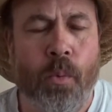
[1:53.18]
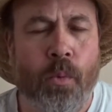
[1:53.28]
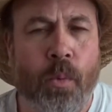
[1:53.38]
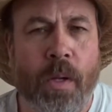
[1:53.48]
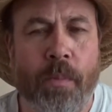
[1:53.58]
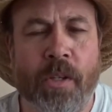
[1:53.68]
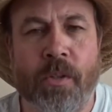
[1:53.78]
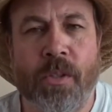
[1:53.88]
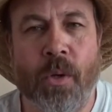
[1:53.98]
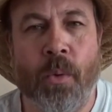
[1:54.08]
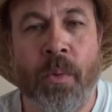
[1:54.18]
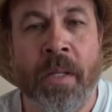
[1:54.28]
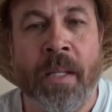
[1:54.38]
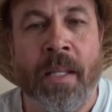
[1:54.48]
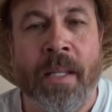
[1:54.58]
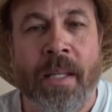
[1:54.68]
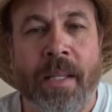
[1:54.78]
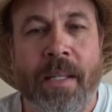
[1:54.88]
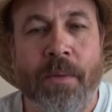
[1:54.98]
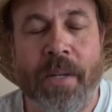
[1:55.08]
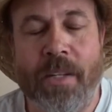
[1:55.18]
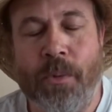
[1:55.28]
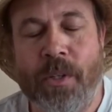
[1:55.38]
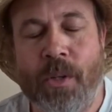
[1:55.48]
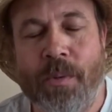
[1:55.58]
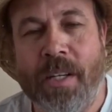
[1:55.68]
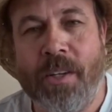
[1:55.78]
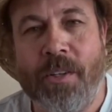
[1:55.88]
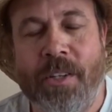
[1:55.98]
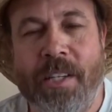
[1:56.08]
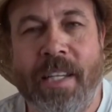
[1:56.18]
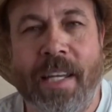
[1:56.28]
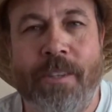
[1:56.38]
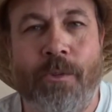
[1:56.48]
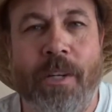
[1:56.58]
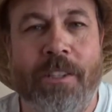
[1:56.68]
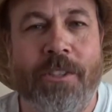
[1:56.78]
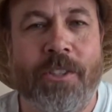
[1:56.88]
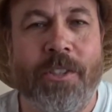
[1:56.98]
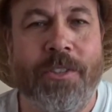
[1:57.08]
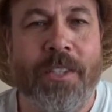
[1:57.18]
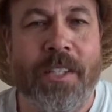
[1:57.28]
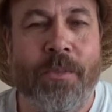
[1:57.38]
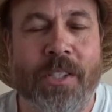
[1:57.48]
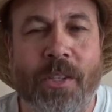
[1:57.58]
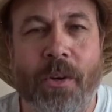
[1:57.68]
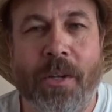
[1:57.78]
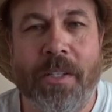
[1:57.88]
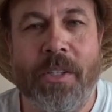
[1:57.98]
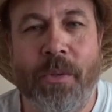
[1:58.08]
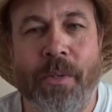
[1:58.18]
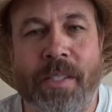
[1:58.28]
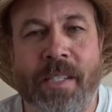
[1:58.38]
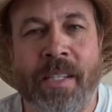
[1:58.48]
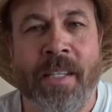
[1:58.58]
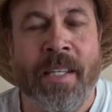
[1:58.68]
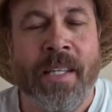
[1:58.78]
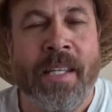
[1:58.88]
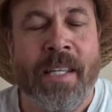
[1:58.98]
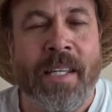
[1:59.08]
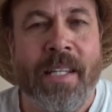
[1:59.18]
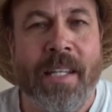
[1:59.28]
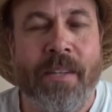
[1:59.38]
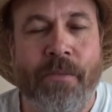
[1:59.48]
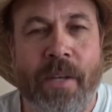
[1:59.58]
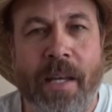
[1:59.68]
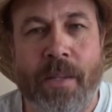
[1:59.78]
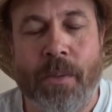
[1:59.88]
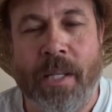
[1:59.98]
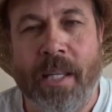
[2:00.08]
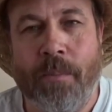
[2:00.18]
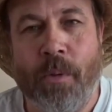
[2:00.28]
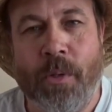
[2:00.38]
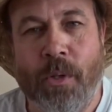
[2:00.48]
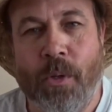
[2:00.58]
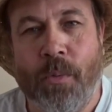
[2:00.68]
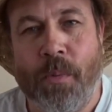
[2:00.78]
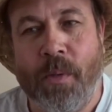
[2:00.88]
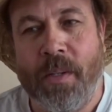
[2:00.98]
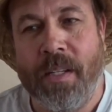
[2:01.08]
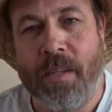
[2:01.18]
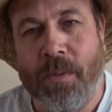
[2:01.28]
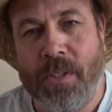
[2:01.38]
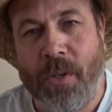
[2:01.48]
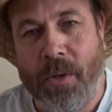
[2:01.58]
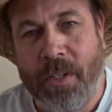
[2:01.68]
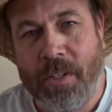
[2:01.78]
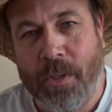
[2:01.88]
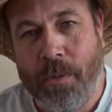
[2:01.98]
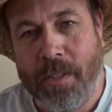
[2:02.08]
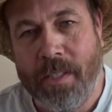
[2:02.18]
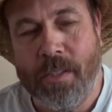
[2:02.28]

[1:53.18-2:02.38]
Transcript: 12 years old, and he ran on over there to the cash register, and he was talking to us. And then the father came on over, and he was talking to us as